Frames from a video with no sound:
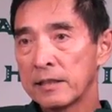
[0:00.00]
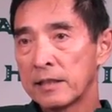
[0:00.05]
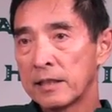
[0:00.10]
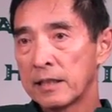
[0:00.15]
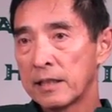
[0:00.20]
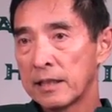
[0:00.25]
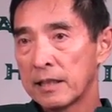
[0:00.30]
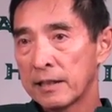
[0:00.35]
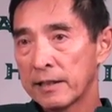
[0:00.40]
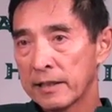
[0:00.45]

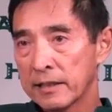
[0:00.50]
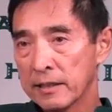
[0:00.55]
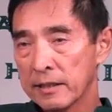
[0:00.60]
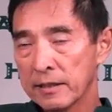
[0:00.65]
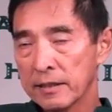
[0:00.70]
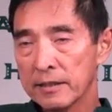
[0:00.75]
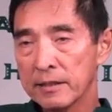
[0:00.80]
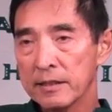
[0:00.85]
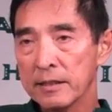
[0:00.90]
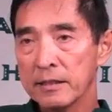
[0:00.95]
uh,
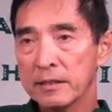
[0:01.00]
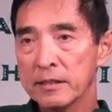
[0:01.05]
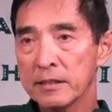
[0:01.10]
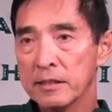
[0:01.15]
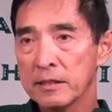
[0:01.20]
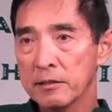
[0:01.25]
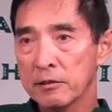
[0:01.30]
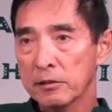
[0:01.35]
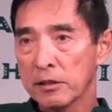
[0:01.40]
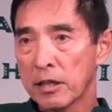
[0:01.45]
it's
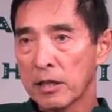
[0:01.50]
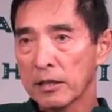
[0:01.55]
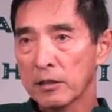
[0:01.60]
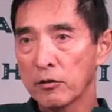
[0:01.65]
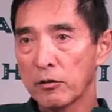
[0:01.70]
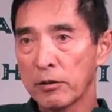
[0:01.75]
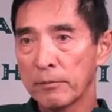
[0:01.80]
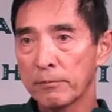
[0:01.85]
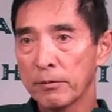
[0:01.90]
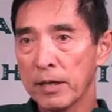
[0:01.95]
still an
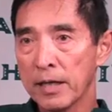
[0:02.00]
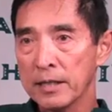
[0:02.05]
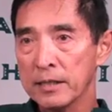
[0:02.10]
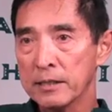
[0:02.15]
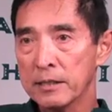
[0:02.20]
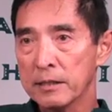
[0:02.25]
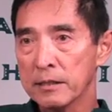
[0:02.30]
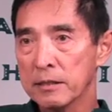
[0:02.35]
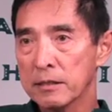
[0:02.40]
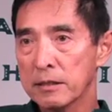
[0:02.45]
ongoing
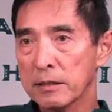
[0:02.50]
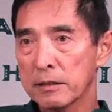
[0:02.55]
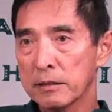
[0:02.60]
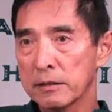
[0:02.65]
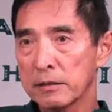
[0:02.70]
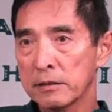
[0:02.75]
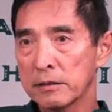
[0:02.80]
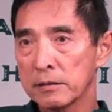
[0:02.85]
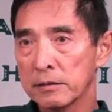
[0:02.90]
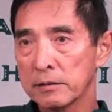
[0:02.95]
process.
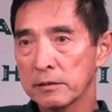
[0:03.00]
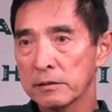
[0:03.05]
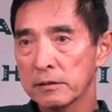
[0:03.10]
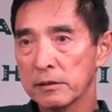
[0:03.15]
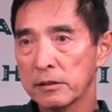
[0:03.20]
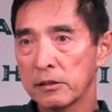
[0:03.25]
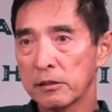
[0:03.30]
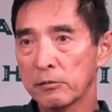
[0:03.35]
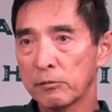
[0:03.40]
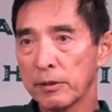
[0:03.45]
And
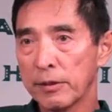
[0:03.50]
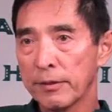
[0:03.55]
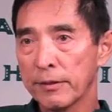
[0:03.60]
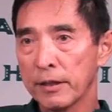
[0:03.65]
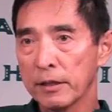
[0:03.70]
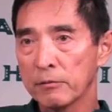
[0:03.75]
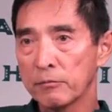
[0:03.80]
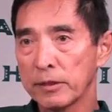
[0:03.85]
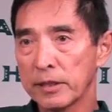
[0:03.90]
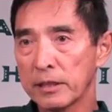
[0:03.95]
you know, we
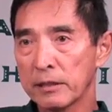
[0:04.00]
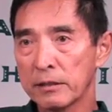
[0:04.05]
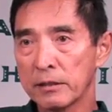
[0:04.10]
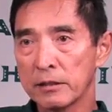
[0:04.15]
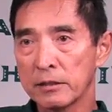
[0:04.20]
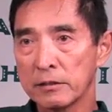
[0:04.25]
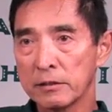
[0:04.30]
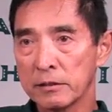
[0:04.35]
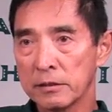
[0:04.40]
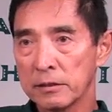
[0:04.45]
think we
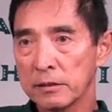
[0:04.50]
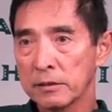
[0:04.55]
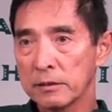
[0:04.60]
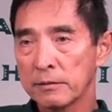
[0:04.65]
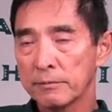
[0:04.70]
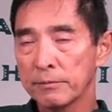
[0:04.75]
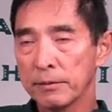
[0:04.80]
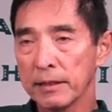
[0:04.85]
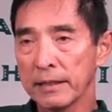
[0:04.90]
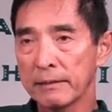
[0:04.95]
can
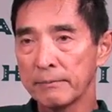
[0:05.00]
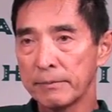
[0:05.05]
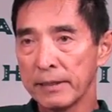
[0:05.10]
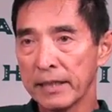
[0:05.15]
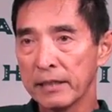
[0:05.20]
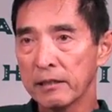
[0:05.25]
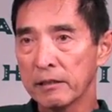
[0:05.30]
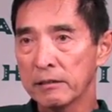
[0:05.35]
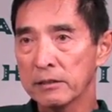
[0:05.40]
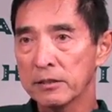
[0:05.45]
play
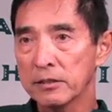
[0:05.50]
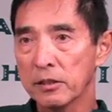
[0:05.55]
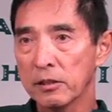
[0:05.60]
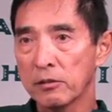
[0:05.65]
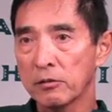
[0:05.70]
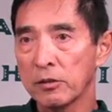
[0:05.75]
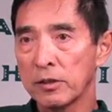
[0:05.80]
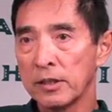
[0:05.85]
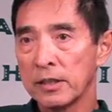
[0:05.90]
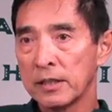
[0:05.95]
better.
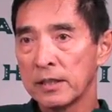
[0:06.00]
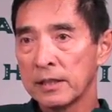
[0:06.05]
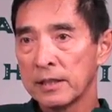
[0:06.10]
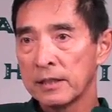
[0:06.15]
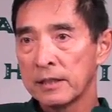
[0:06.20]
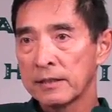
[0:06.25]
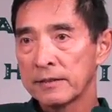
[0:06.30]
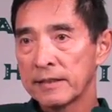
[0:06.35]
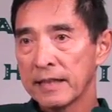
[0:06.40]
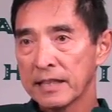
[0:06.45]
So
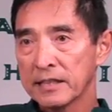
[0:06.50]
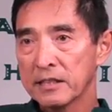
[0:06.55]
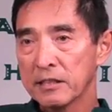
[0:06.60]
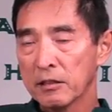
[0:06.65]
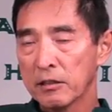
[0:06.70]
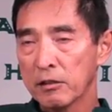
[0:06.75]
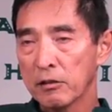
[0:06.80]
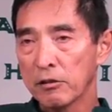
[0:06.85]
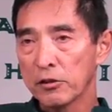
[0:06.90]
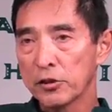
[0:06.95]
that's
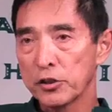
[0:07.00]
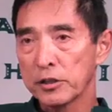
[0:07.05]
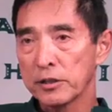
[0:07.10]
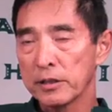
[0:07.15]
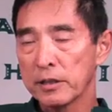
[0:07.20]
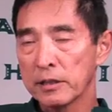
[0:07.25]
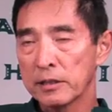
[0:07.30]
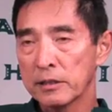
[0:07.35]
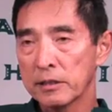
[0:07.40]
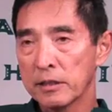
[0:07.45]
encouraging.
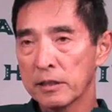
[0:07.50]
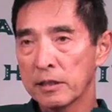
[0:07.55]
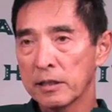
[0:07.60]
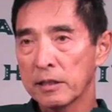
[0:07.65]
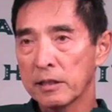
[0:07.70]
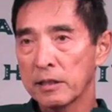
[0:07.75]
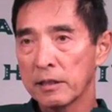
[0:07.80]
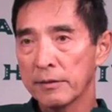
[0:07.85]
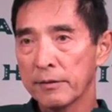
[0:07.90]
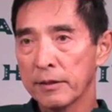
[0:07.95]
That
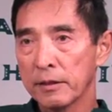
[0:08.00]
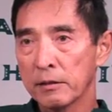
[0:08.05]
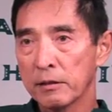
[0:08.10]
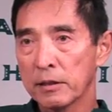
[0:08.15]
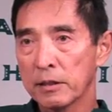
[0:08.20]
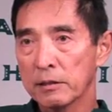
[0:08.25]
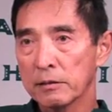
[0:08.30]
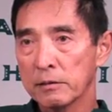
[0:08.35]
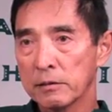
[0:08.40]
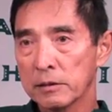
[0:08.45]
uh, I think
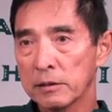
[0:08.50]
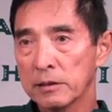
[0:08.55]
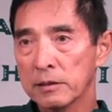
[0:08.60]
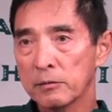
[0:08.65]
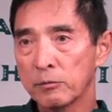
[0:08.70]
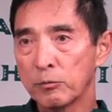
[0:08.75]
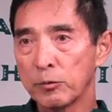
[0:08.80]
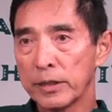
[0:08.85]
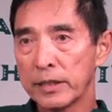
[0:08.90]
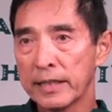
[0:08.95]

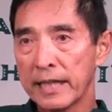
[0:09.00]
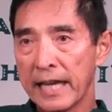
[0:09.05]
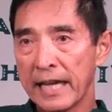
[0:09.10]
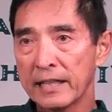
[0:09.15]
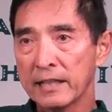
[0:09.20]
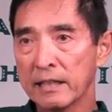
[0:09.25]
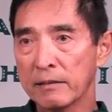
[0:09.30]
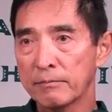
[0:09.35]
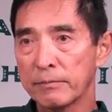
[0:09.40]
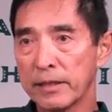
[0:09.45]
we
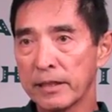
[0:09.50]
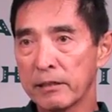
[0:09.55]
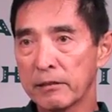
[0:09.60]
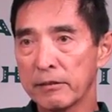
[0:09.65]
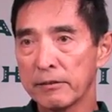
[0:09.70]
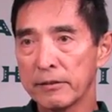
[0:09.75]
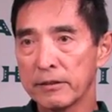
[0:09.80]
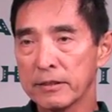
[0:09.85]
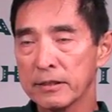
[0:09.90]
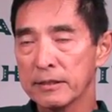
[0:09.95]
can get better
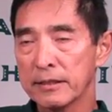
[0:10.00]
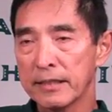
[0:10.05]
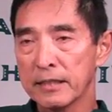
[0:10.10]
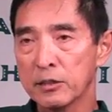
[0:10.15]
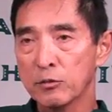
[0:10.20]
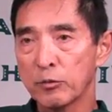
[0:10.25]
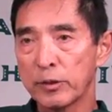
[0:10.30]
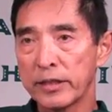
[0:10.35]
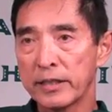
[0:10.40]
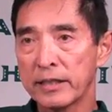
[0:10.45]
in this
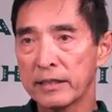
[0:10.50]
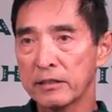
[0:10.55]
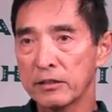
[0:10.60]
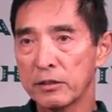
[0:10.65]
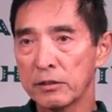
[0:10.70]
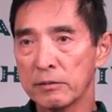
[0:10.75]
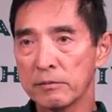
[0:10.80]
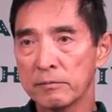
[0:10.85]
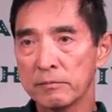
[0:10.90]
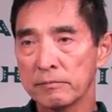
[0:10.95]
next week and
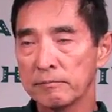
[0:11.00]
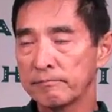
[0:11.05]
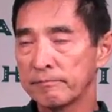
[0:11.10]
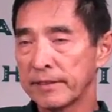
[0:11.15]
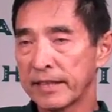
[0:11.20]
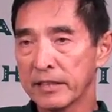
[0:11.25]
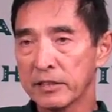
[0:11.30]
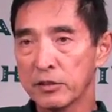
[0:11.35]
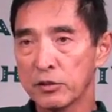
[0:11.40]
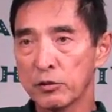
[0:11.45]

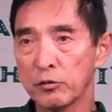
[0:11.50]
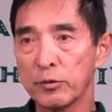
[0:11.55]
next two